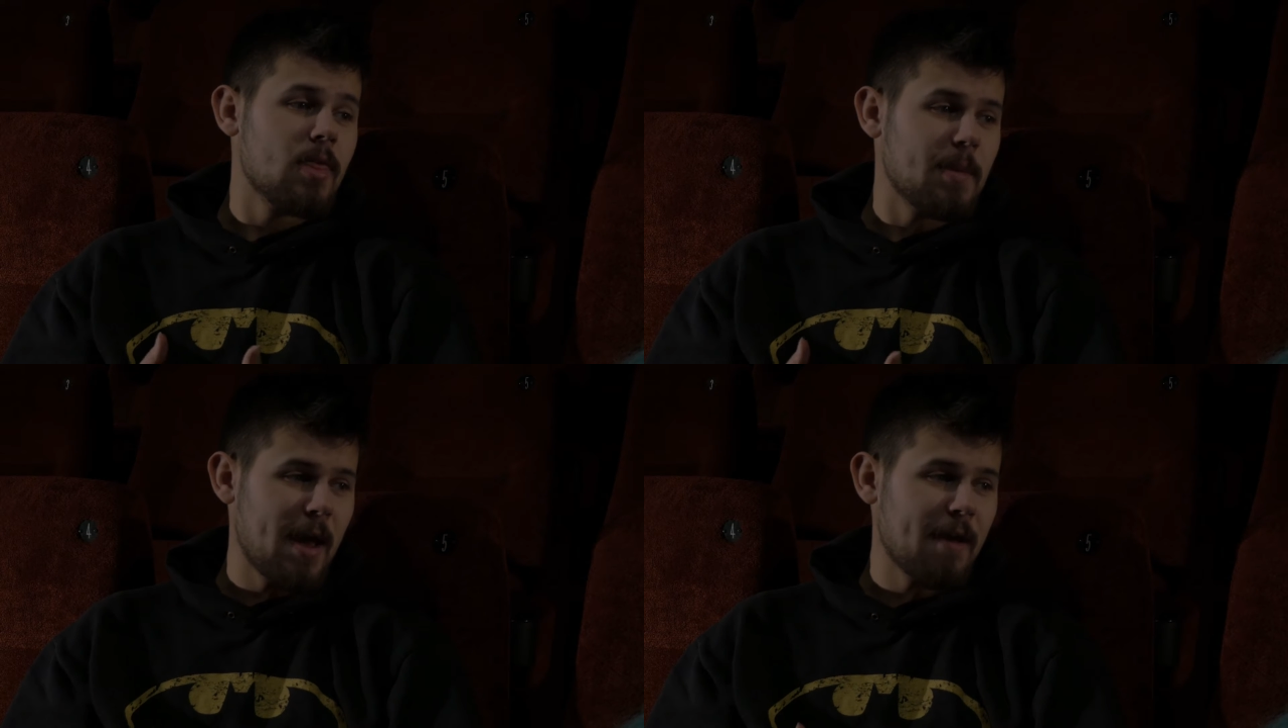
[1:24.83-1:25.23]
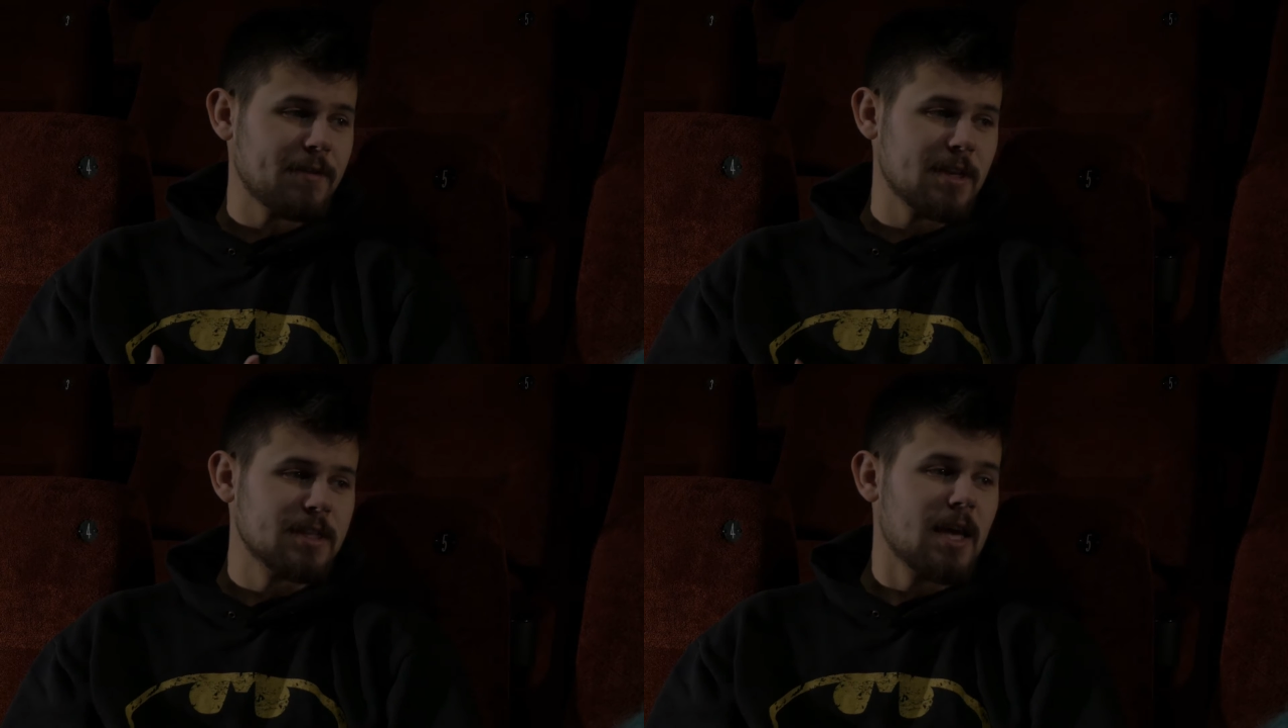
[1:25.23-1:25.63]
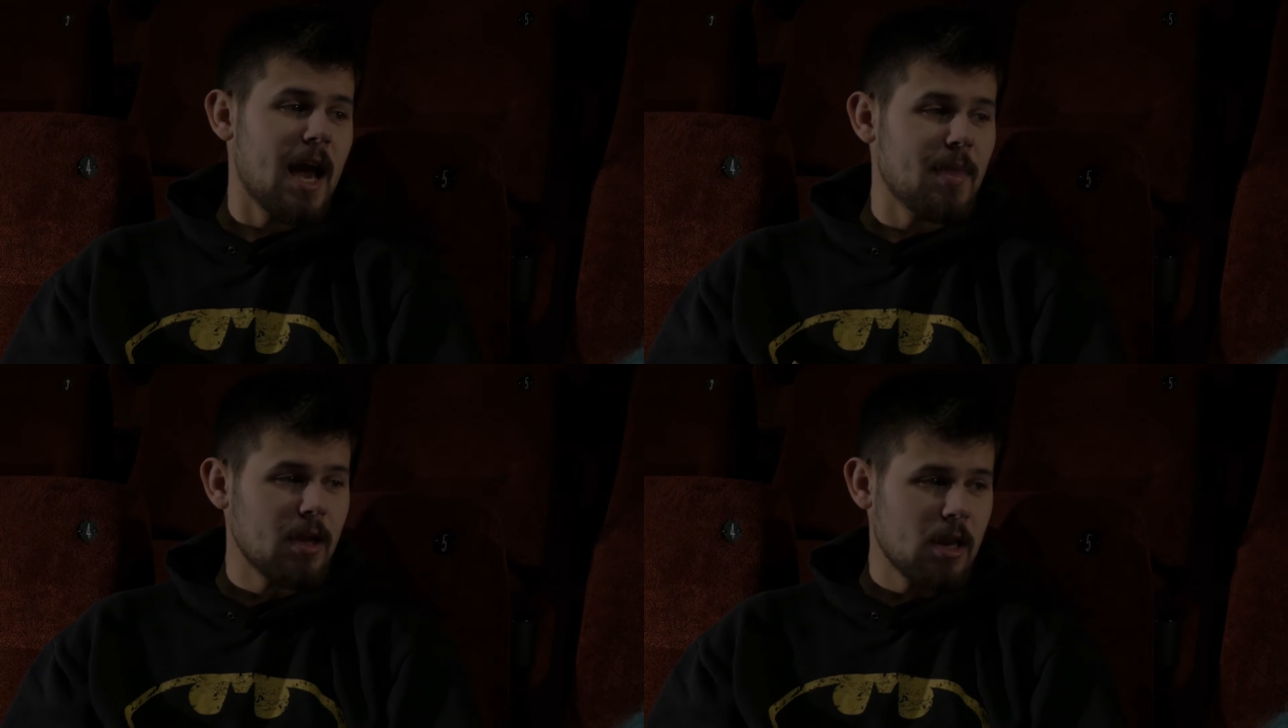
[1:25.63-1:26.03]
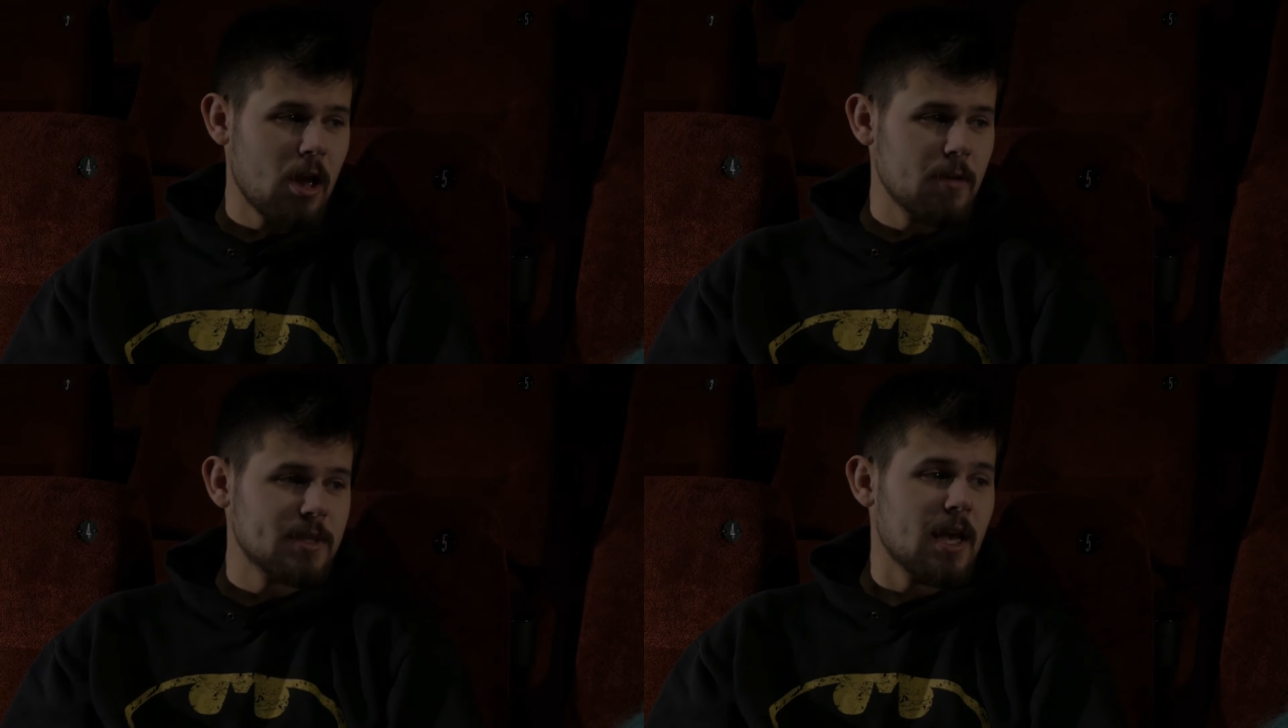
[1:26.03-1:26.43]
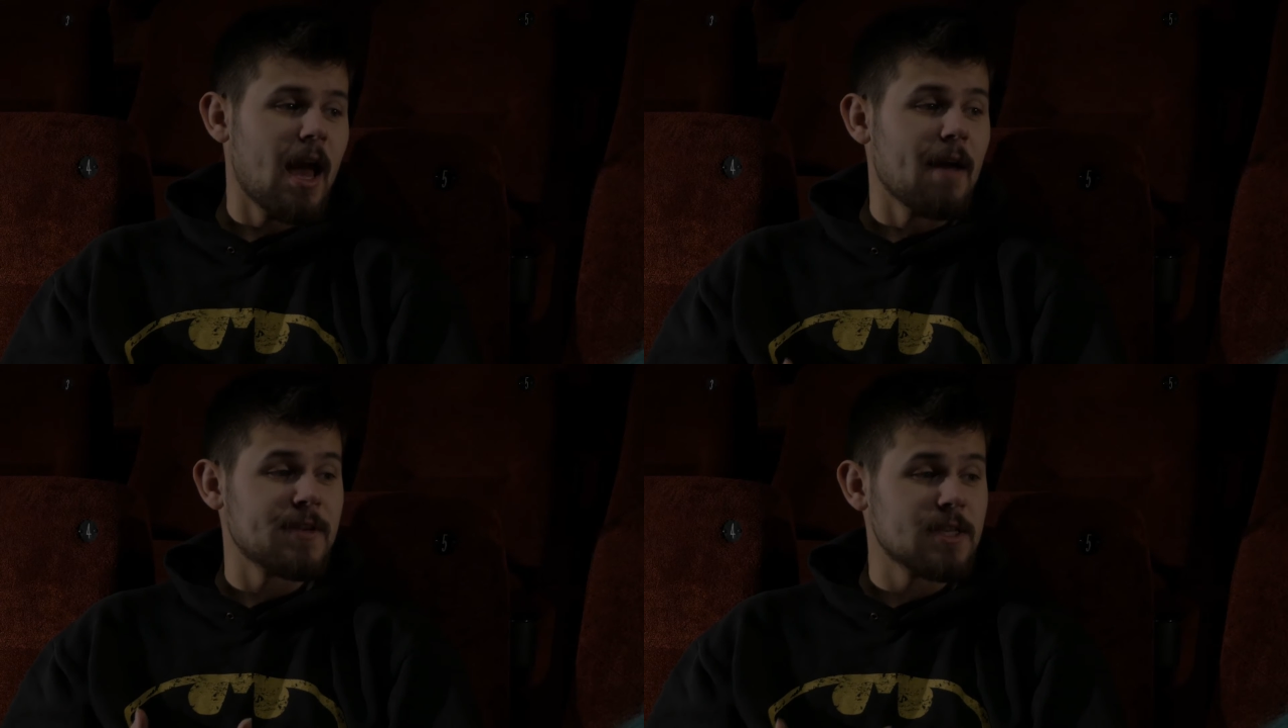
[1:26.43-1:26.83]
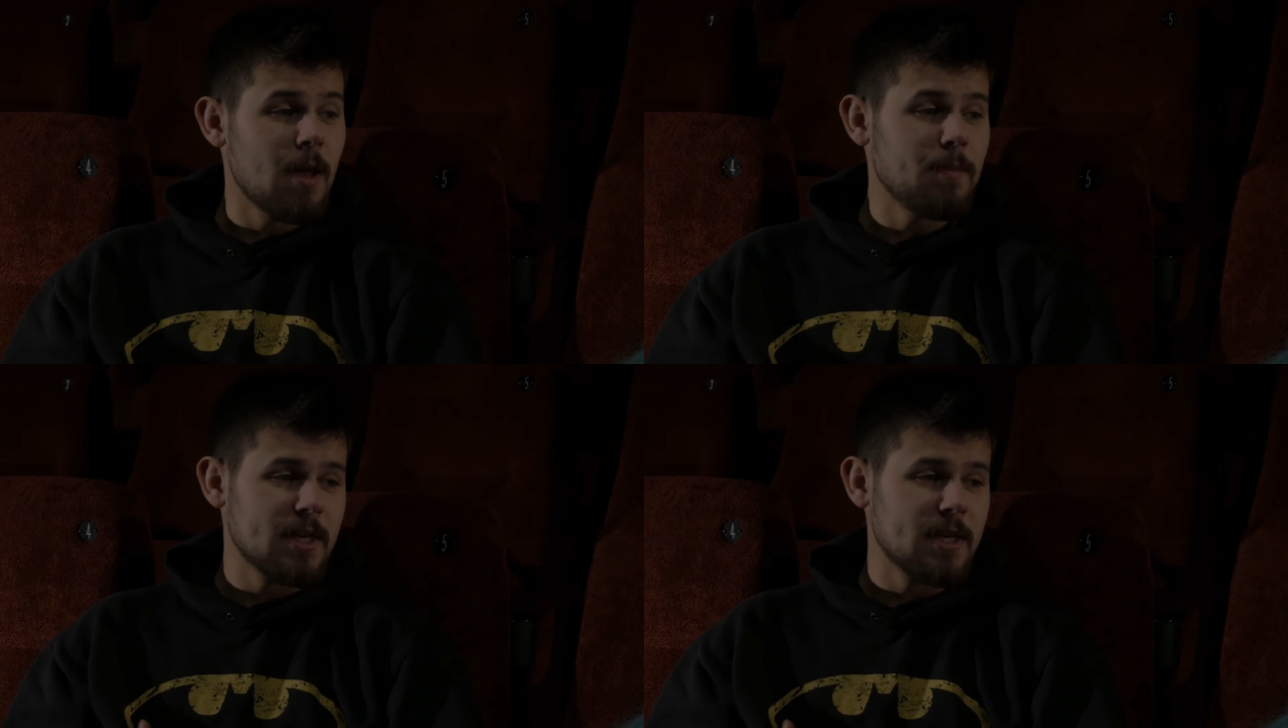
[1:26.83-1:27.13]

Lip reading: the BAFTAs, and the Globes have snubbed